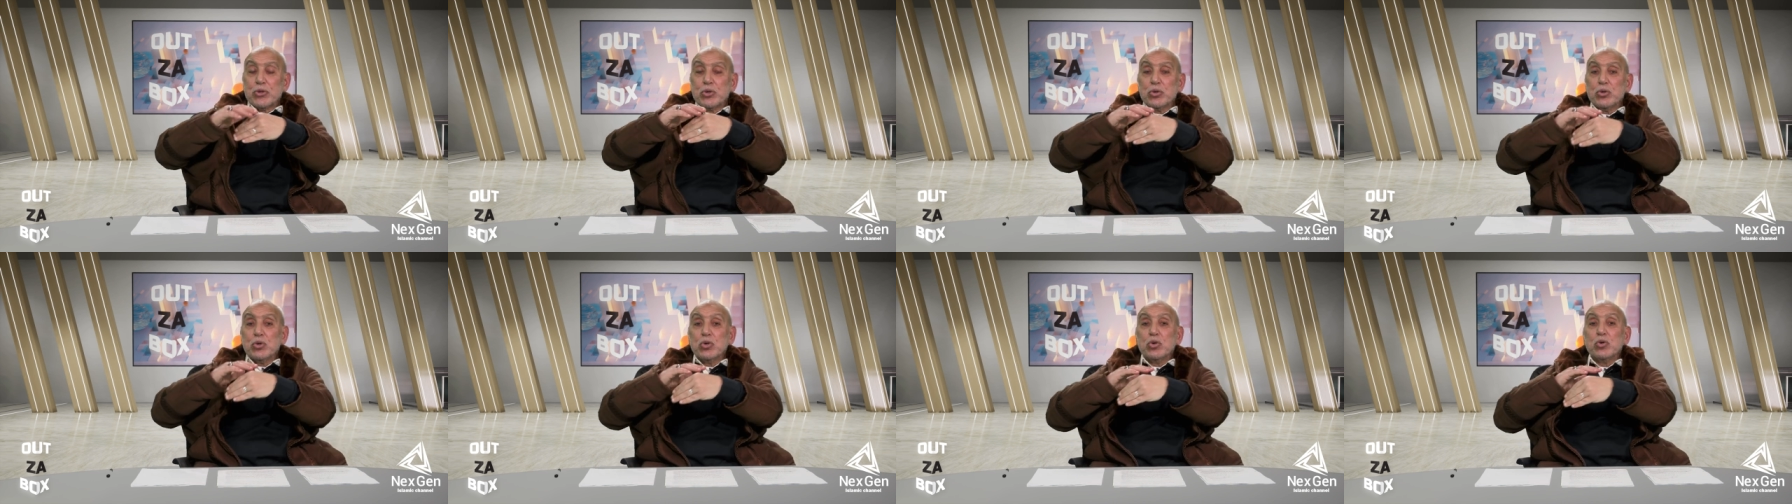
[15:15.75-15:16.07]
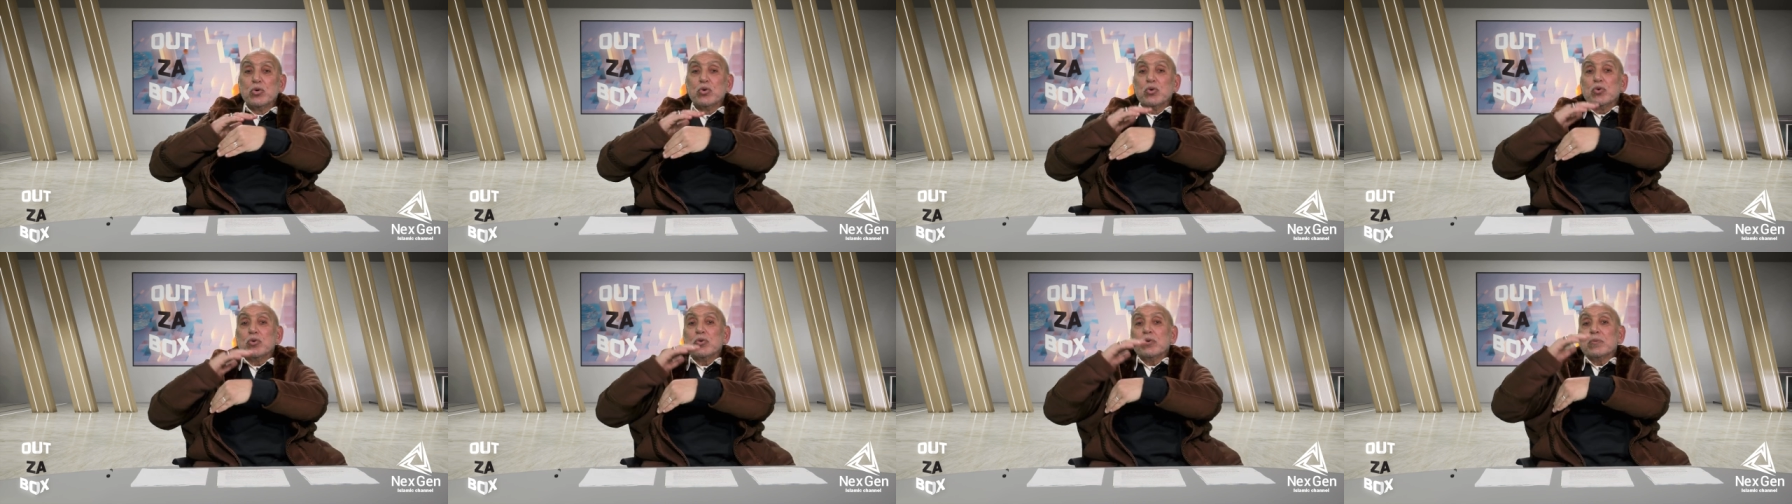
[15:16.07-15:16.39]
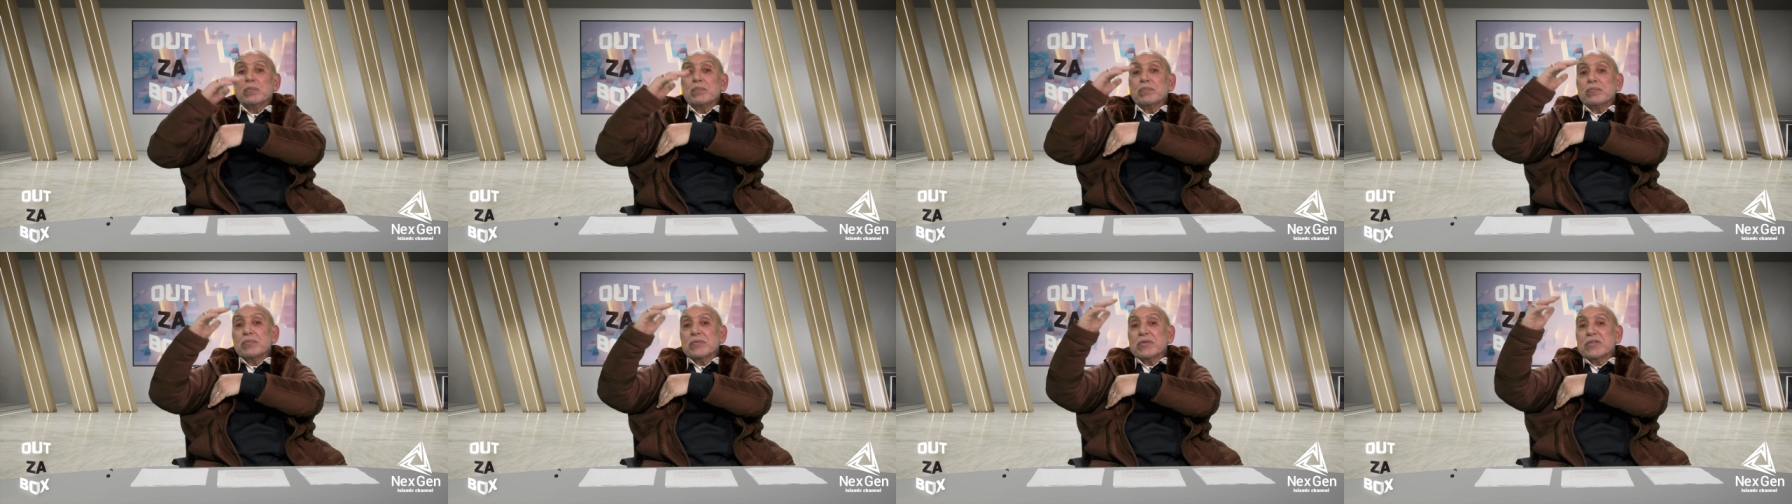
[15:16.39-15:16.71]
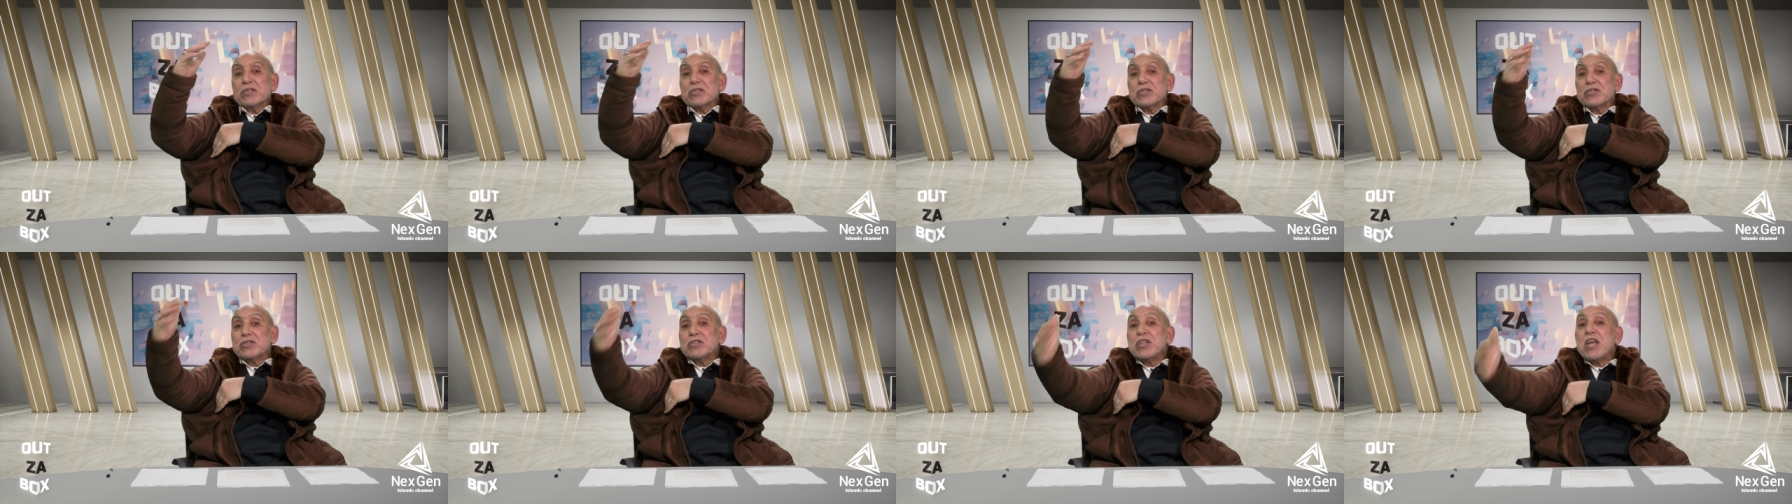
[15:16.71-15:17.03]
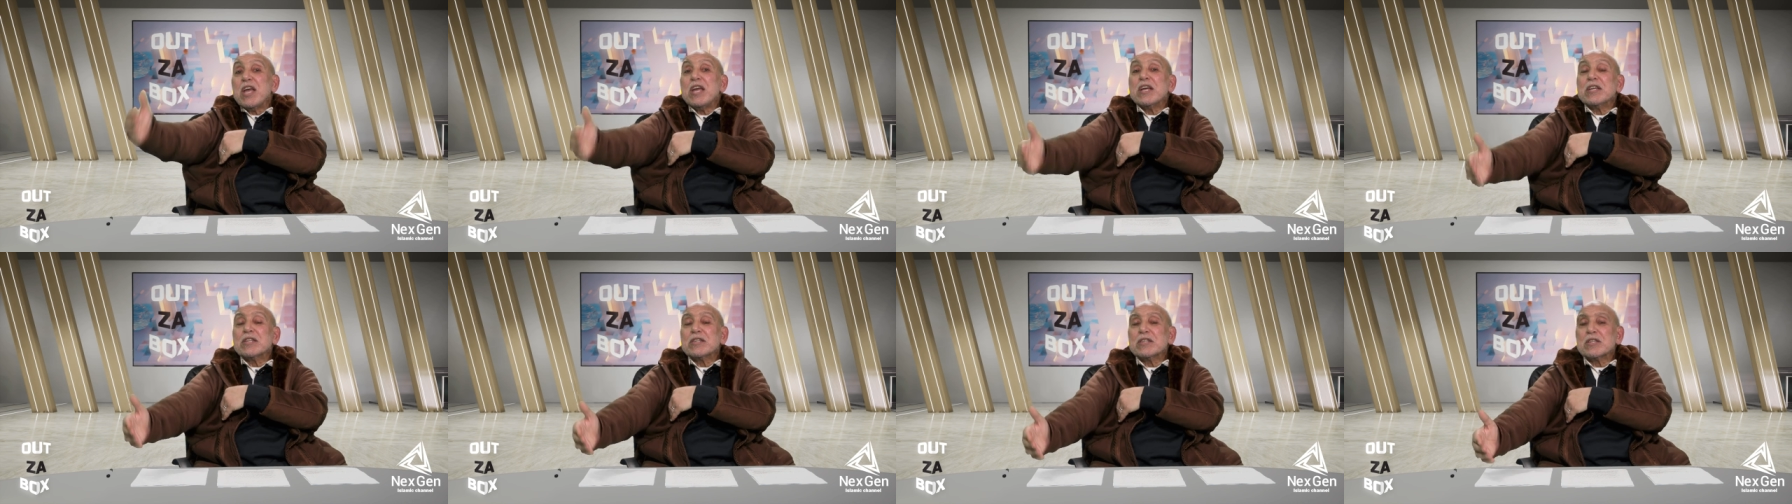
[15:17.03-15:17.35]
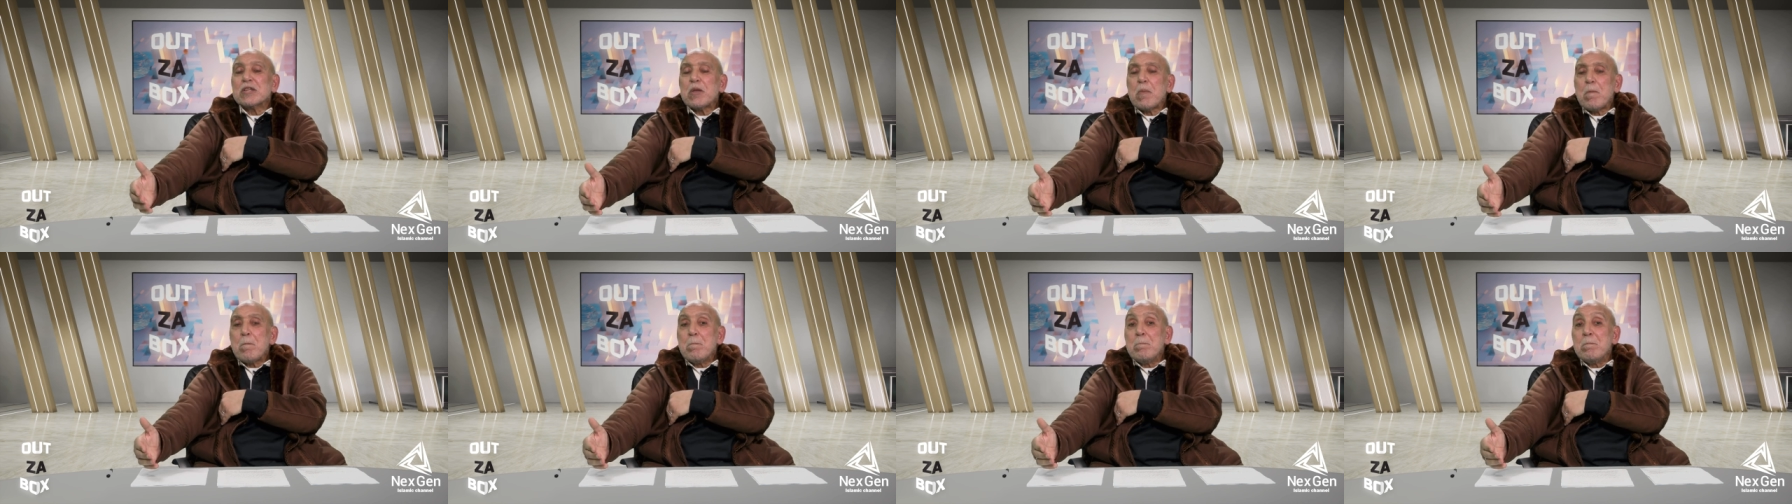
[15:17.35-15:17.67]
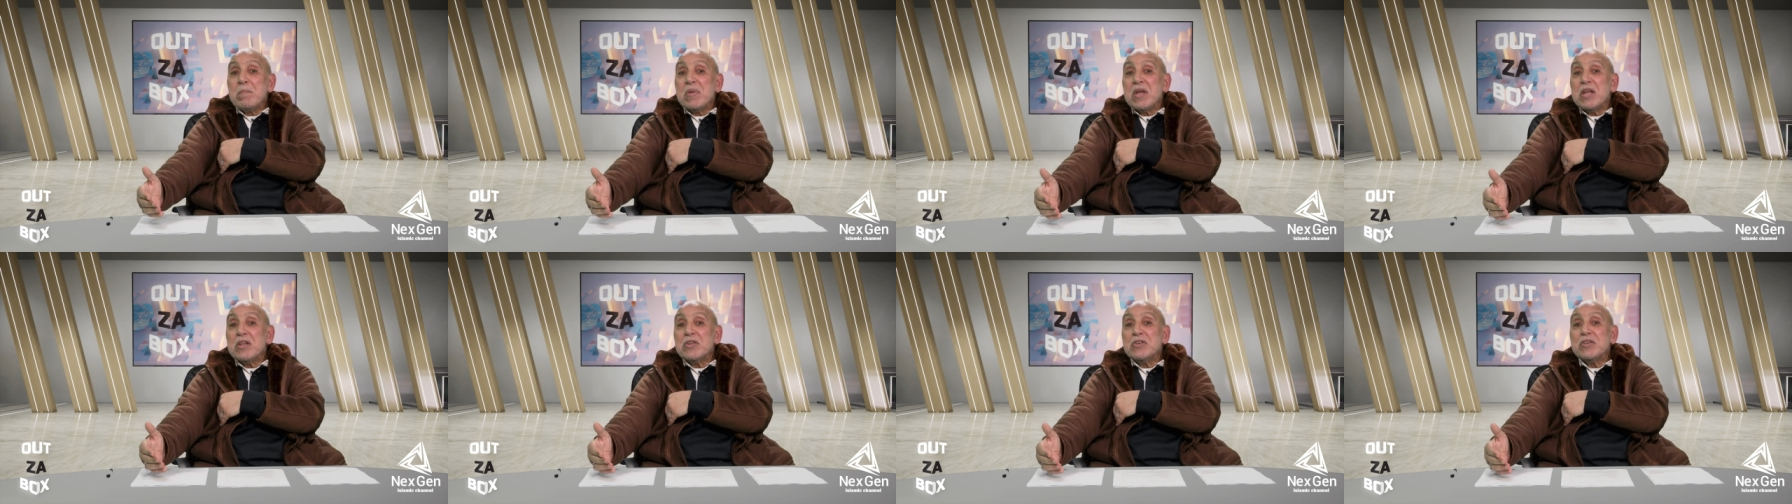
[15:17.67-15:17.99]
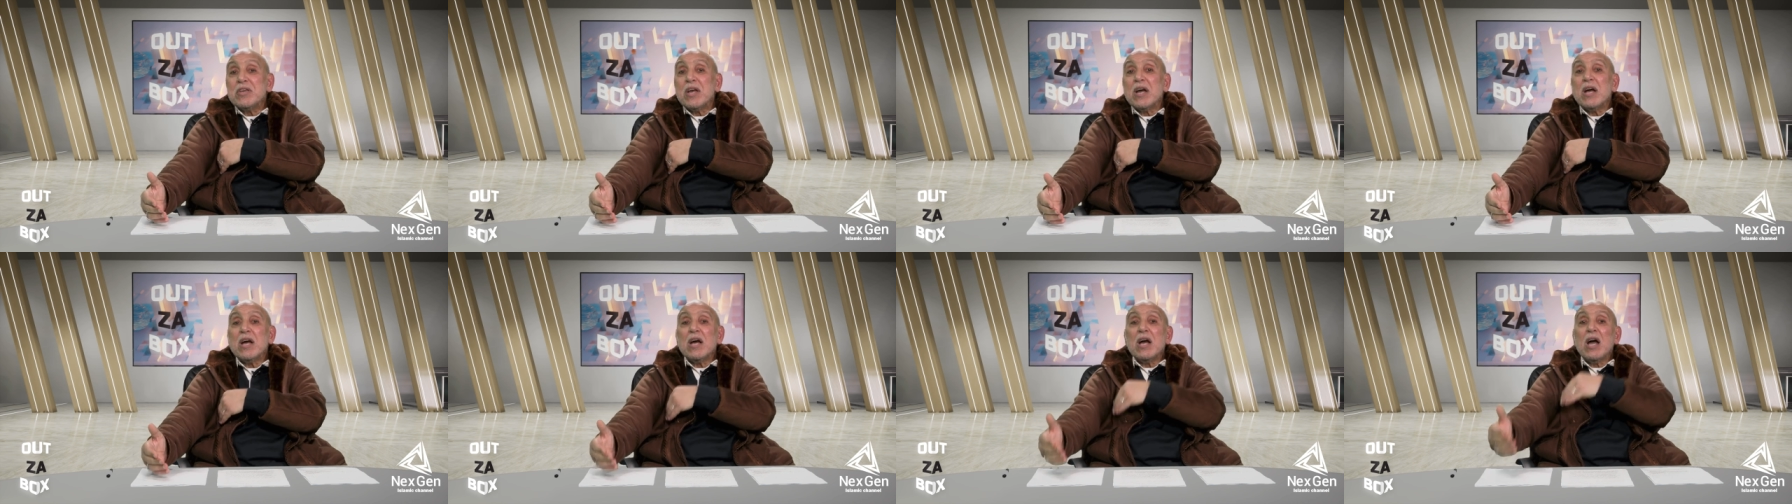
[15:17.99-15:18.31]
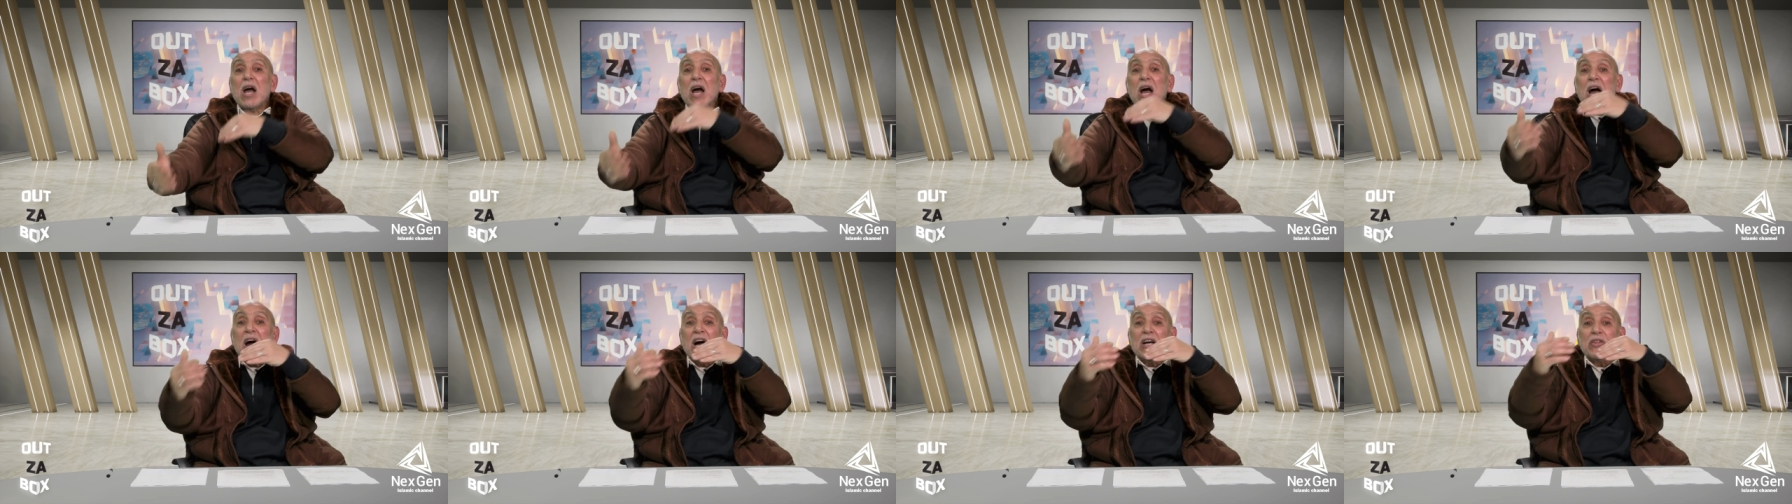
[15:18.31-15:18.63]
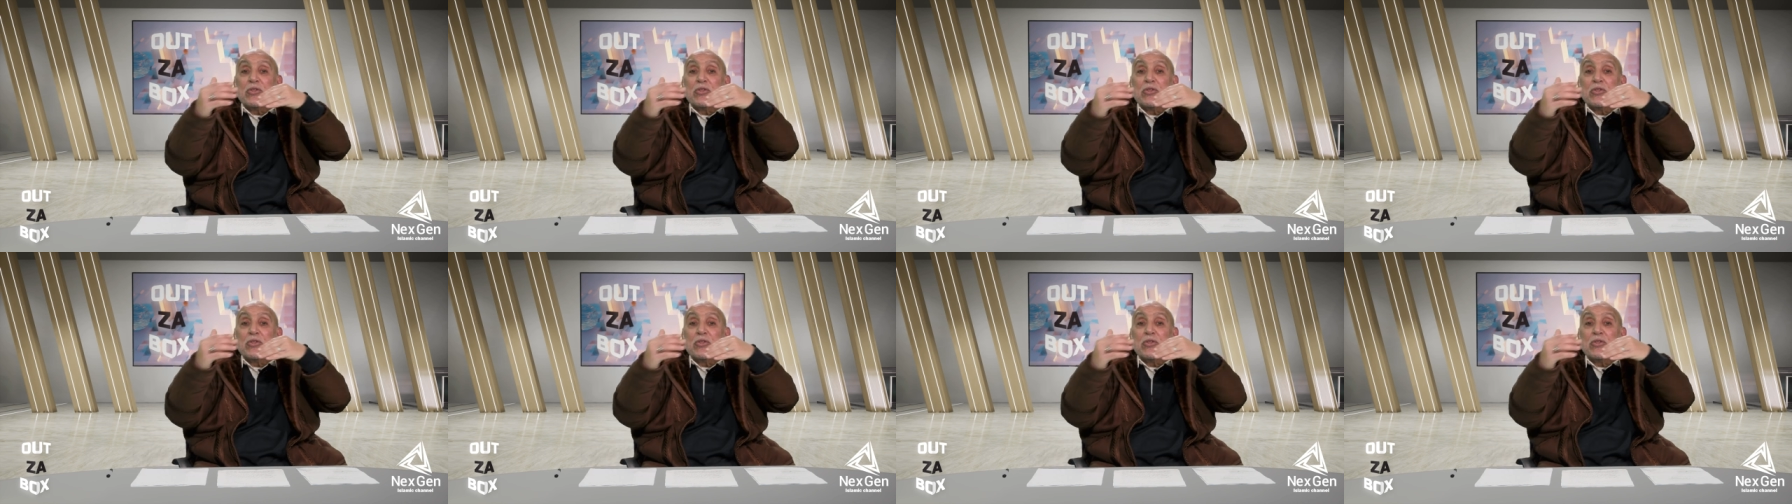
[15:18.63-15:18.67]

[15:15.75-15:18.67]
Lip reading: through state media